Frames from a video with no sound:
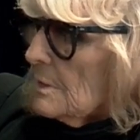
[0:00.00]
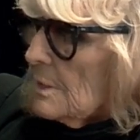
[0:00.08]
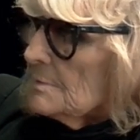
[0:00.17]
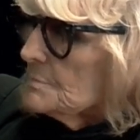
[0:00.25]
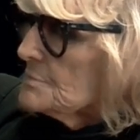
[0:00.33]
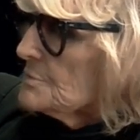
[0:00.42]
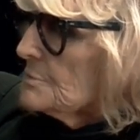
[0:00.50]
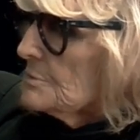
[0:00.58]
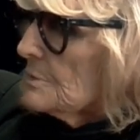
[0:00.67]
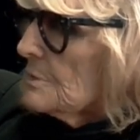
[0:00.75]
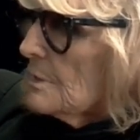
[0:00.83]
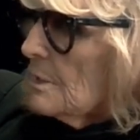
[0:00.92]

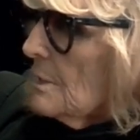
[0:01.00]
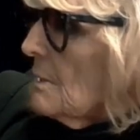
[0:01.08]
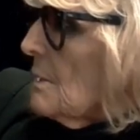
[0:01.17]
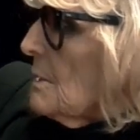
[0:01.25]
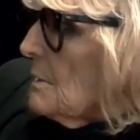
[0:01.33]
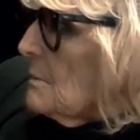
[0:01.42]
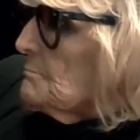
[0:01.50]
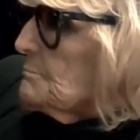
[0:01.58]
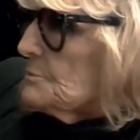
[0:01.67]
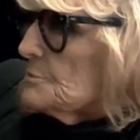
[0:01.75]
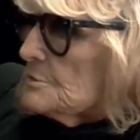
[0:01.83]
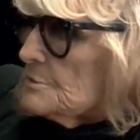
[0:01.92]
Absolutely.
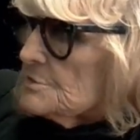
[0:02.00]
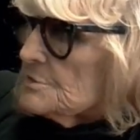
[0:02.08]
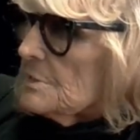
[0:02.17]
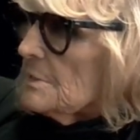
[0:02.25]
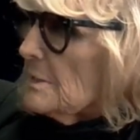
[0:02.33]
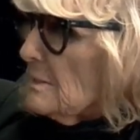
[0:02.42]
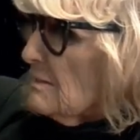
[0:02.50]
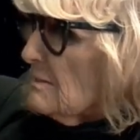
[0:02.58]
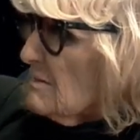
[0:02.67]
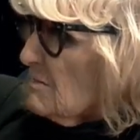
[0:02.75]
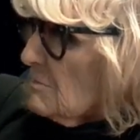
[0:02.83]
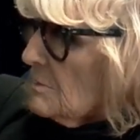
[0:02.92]
Puts it aside. And I
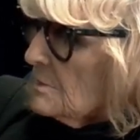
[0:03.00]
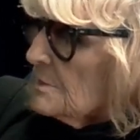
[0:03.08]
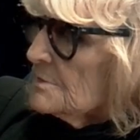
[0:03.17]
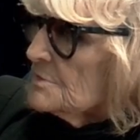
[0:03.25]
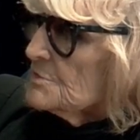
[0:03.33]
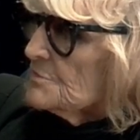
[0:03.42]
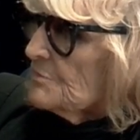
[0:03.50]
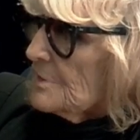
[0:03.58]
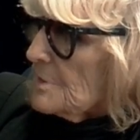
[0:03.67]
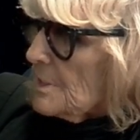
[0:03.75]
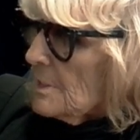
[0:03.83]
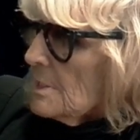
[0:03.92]
thought, this is
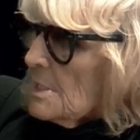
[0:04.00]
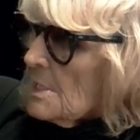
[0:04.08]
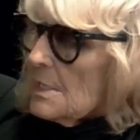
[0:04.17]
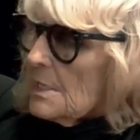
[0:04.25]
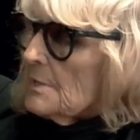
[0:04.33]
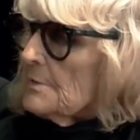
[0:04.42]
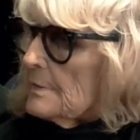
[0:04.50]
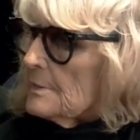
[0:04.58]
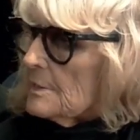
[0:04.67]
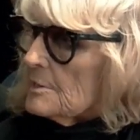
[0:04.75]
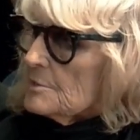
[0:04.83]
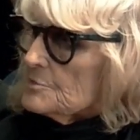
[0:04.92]
funny. And then
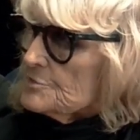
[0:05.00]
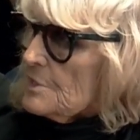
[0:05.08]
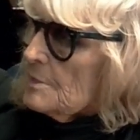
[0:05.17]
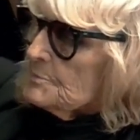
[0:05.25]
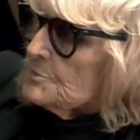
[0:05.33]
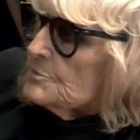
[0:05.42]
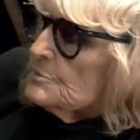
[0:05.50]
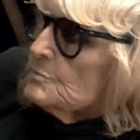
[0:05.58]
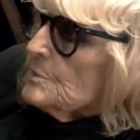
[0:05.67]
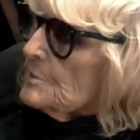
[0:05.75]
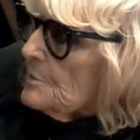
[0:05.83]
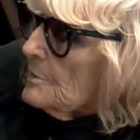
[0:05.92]
he goes up to the
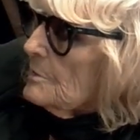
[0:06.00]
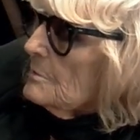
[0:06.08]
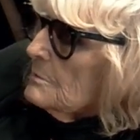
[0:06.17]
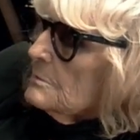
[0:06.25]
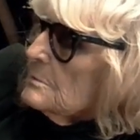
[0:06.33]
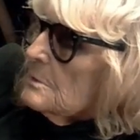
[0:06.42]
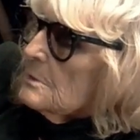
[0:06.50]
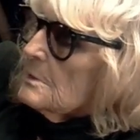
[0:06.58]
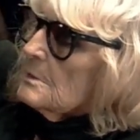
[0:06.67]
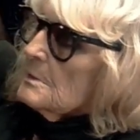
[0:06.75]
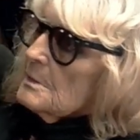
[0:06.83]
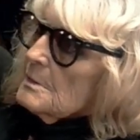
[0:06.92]
window
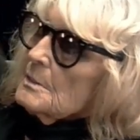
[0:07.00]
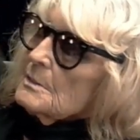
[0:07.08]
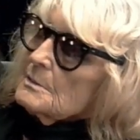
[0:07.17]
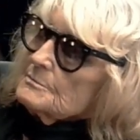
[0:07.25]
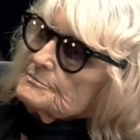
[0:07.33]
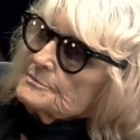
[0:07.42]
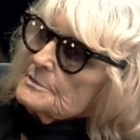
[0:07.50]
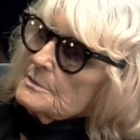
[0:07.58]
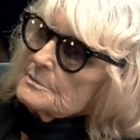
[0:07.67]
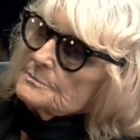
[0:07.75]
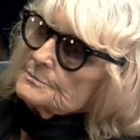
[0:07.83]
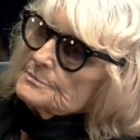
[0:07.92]
of
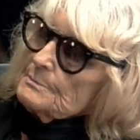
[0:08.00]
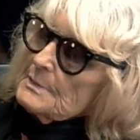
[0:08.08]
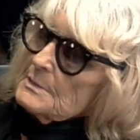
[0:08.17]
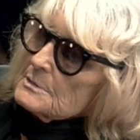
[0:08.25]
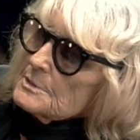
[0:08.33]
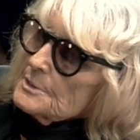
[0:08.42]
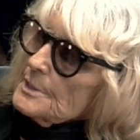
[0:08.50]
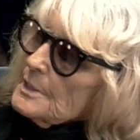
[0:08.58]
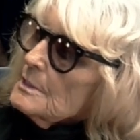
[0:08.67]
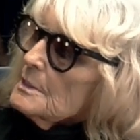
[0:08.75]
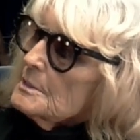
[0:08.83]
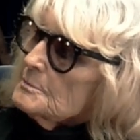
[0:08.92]
the
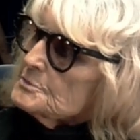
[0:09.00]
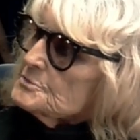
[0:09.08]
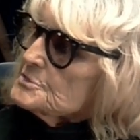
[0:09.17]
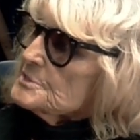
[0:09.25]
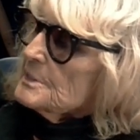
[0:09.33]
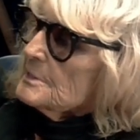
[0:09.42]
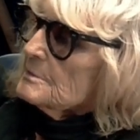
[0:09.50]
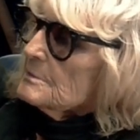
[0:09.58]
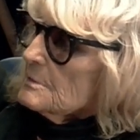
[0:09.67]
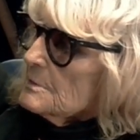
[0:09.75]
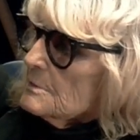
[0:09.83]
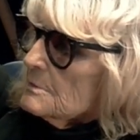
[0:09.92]
balcony and puts his hand on
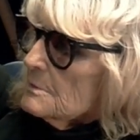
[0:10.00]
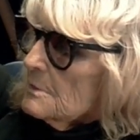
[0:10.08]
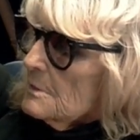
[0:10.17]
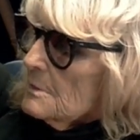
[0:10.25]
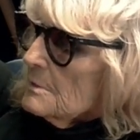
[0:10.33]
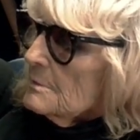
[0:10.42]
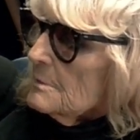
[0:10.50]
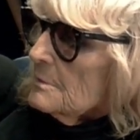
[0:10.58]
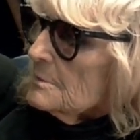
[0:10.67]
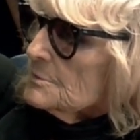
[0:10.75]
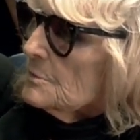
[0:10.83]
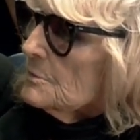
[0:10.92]
it.
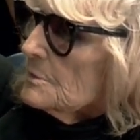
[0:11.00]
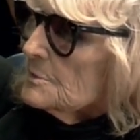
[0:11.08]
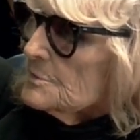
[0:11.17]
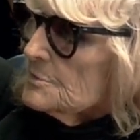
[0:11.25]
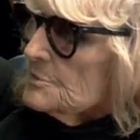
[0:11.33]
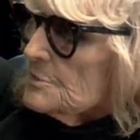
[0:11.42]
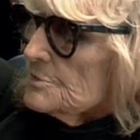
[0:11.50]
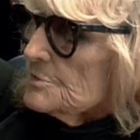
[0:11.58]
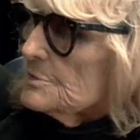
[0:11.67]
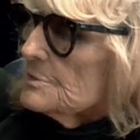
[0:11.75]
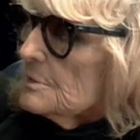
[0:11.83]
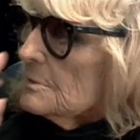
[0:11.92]
That's all he's
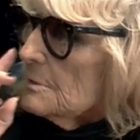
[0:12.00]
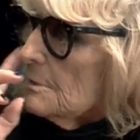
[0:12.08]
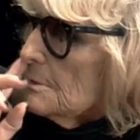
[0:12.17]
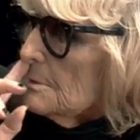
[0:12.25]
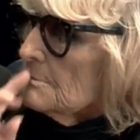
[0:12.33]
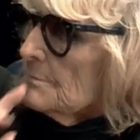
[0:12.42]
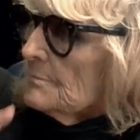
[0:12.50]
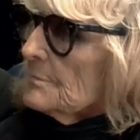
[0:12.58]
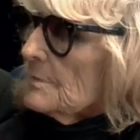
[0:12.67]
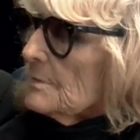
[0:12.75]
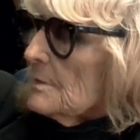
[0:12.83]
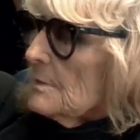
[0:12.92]
interested in.
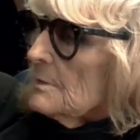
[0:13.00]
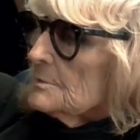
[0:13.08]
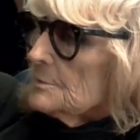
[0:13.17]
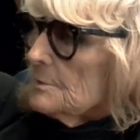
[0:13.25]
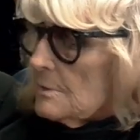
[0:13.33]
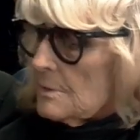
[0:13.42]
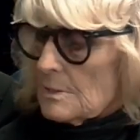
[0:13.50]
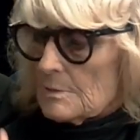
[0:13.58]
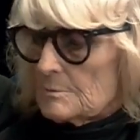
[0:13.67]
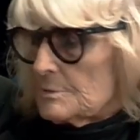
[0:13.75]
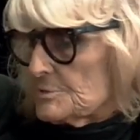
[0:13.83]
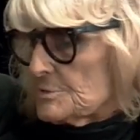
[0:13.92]
On
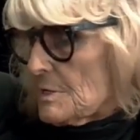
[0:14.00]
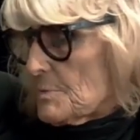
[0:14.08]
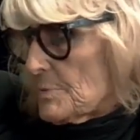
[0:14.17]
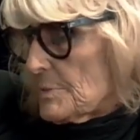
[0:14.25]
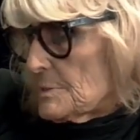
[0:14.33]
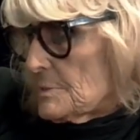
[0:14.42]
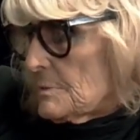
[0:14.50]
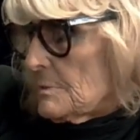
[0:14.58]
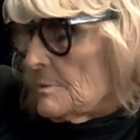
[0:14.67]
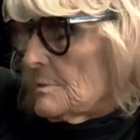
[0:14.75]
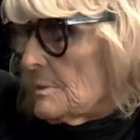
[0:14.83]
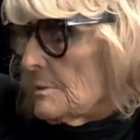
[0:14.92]
his iPad
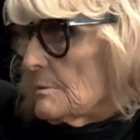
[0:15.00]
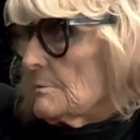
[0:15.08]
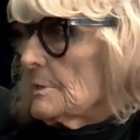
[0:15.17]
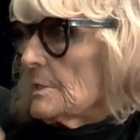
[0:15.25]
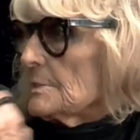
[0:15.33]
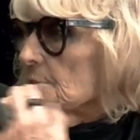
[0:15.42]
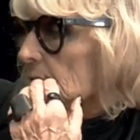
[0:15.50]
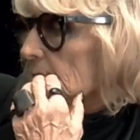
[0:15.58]
and that.